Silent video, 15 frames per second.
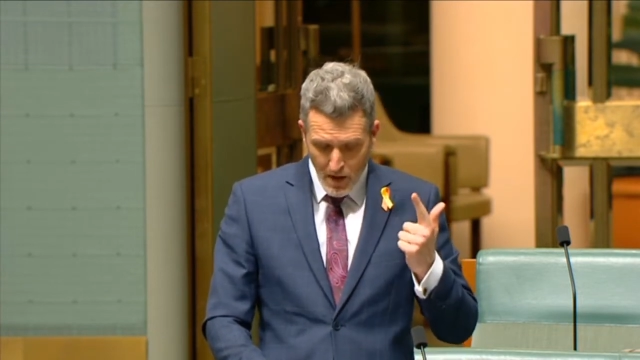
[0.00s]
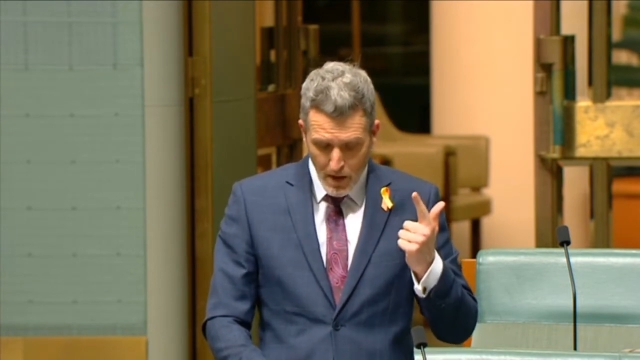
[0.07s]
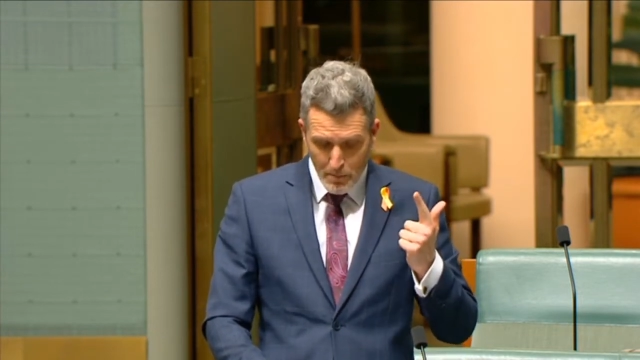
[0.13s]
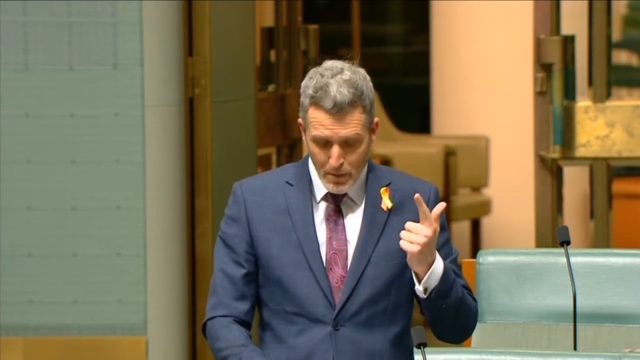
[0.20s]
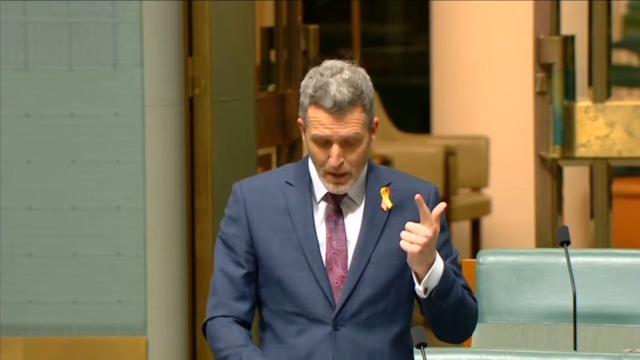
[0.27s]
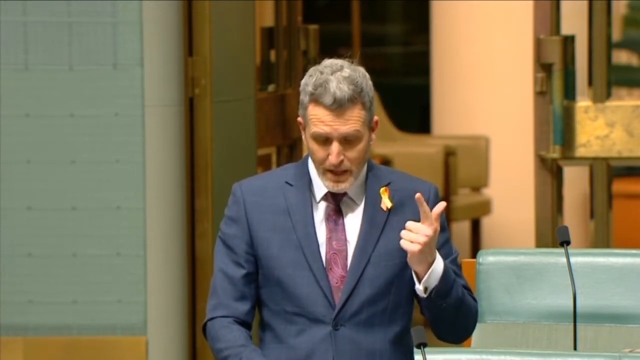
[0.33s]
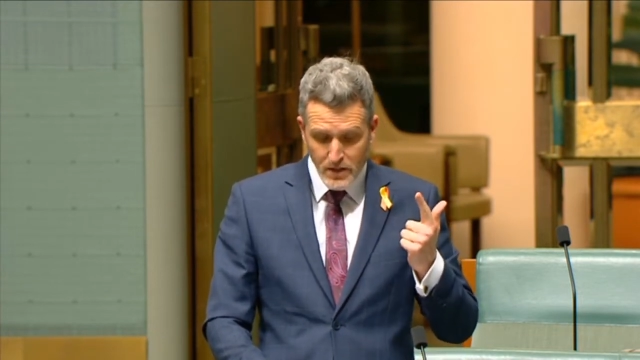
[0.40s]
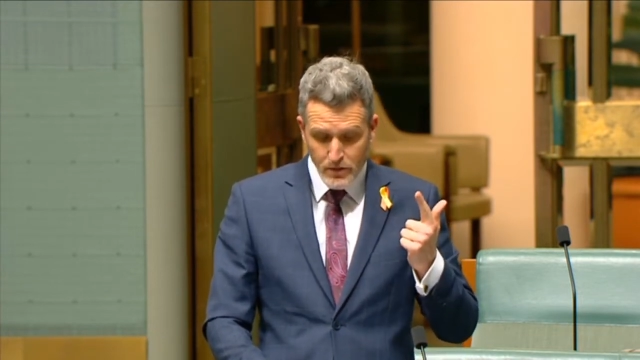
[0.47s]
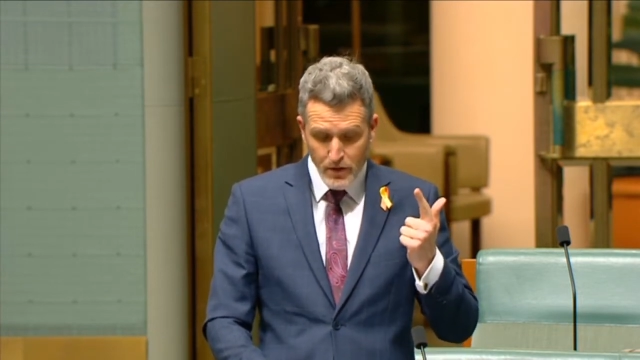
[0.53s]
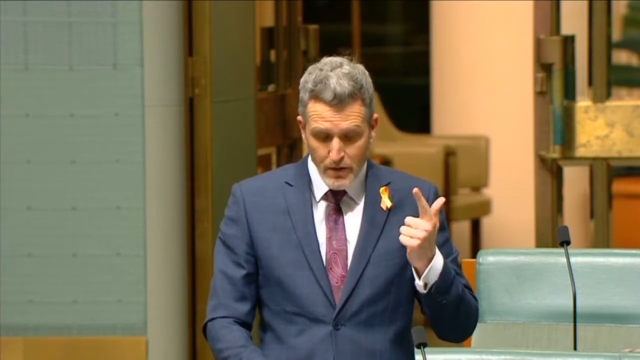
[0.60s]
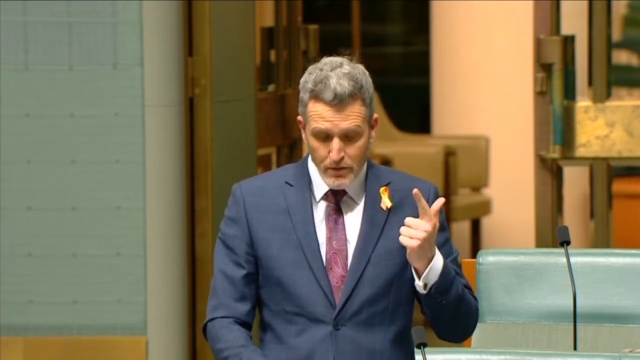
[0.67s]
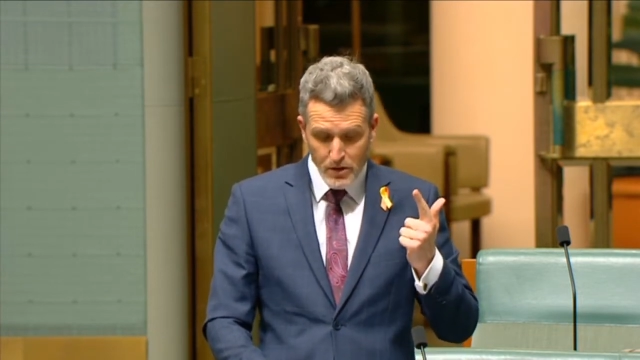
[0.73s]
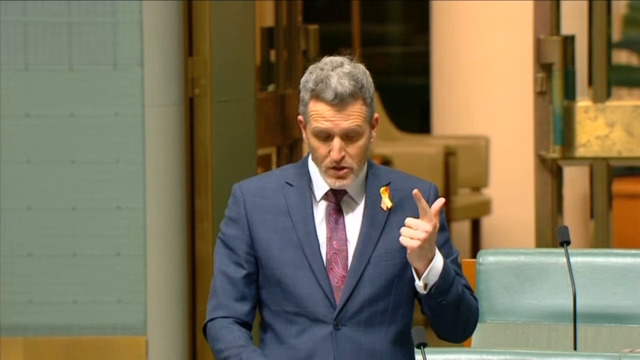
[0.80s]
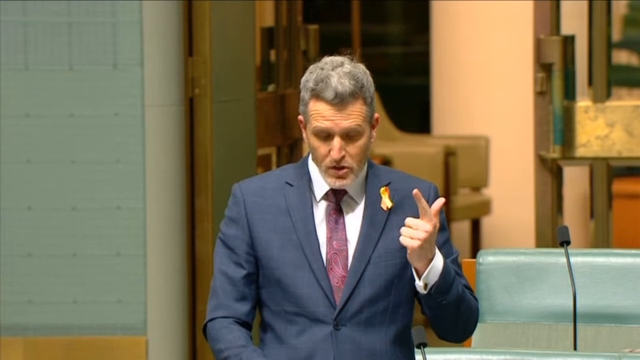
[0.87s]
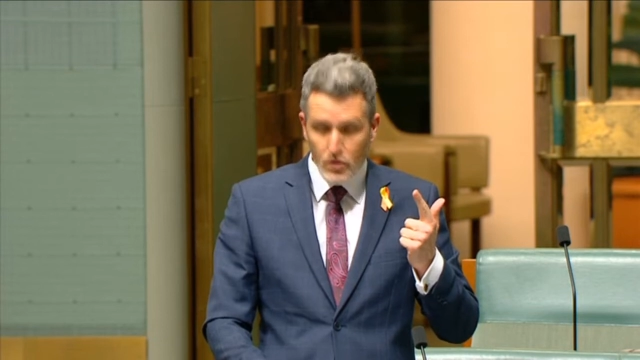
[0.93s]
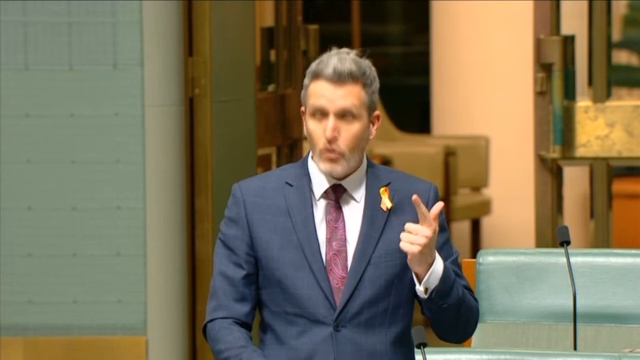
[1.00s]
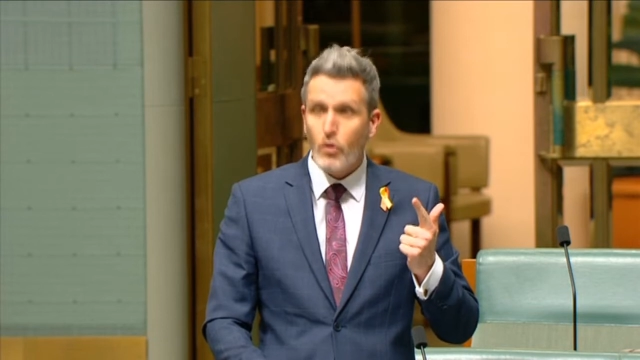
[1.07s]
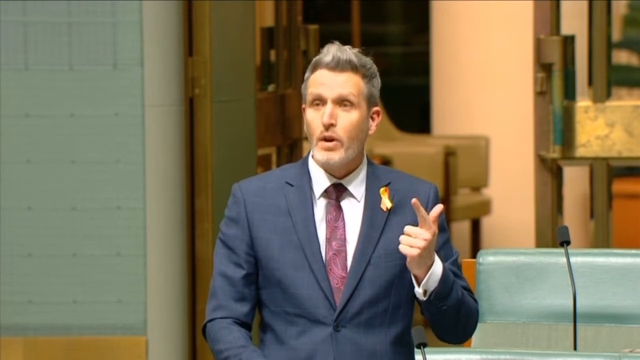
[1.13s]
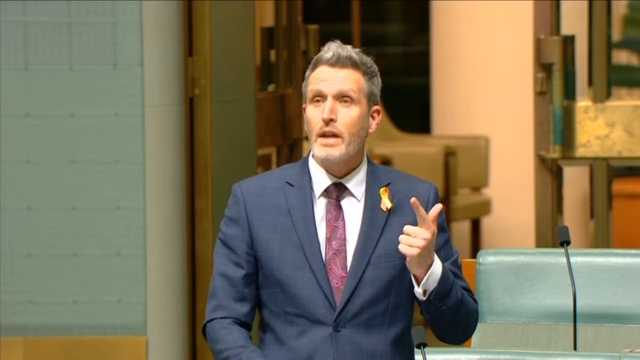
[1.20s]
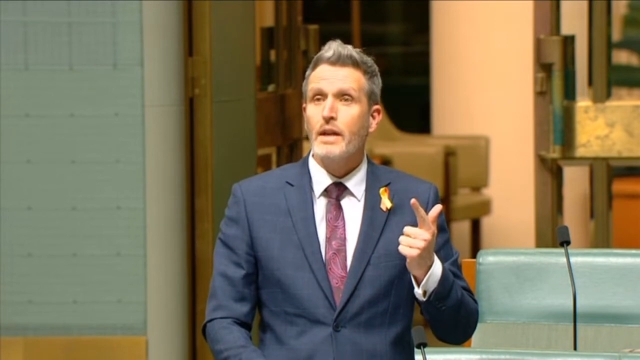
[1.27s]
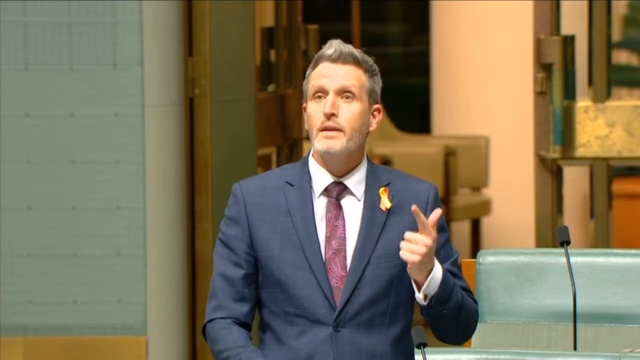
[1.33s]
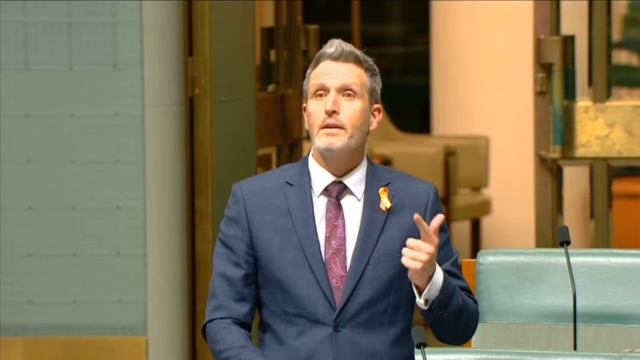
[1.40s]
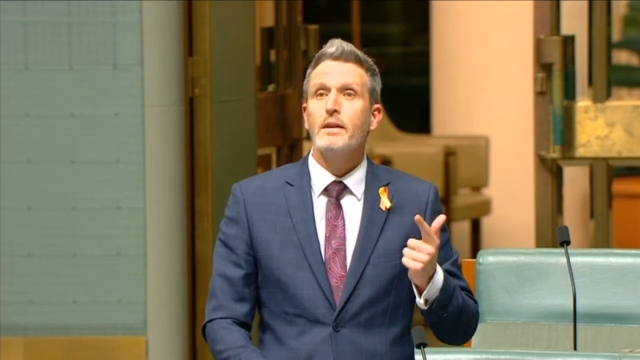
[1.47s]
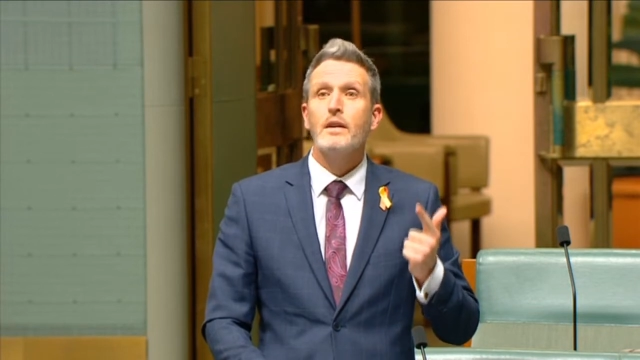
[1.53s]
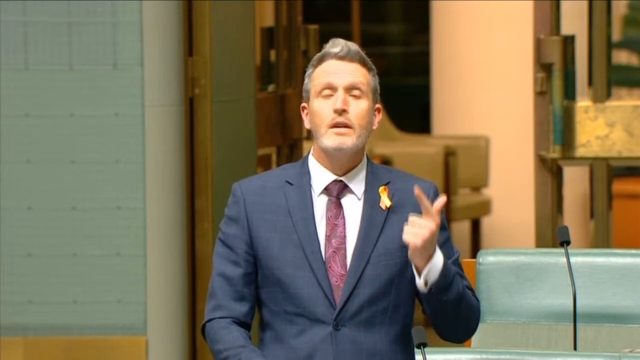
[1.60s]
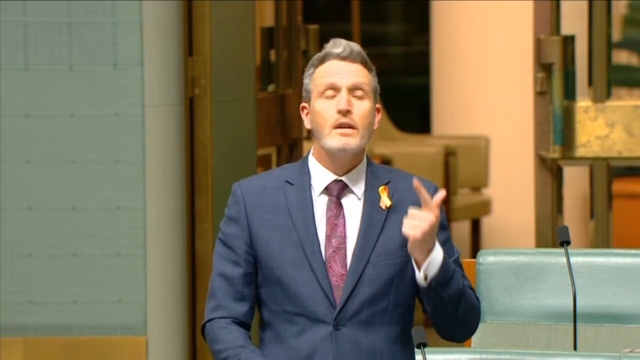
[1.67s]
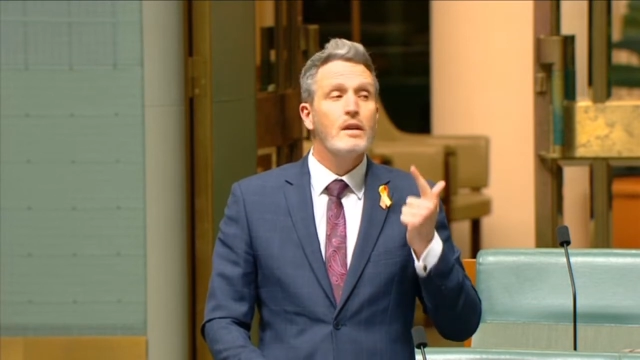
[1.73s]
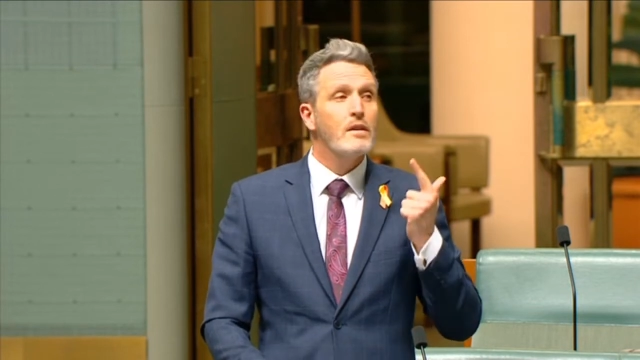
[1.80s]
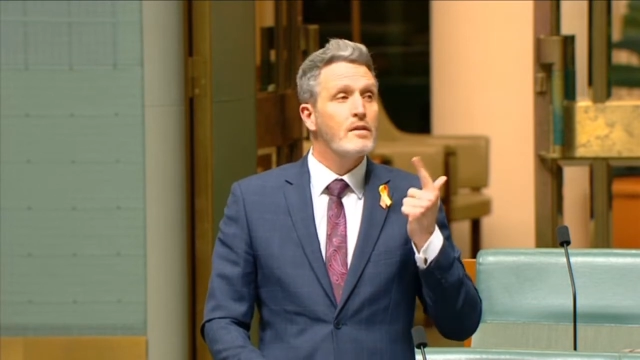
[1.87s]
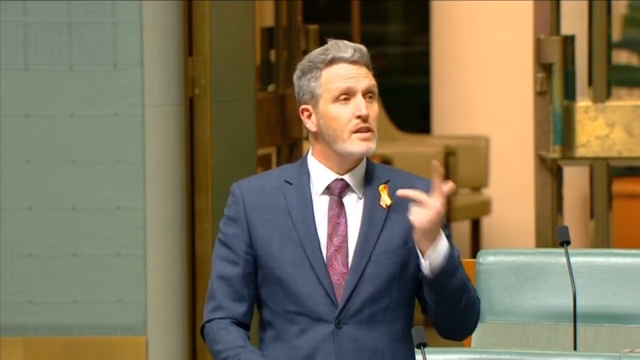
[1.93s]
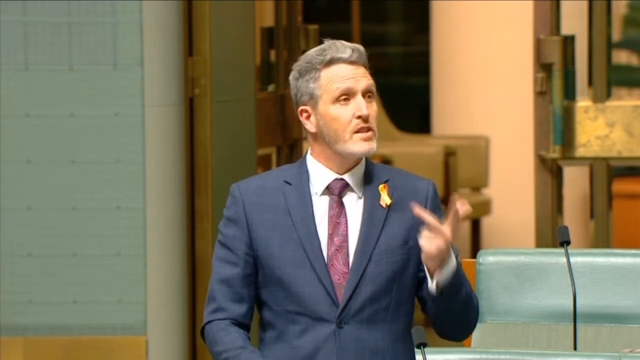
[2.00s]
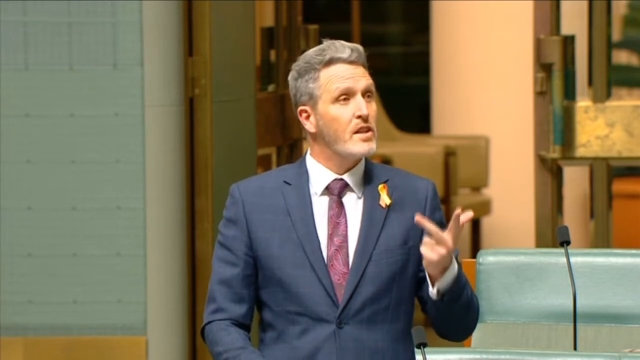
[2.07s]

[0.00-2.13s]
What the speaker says: a place for every story, the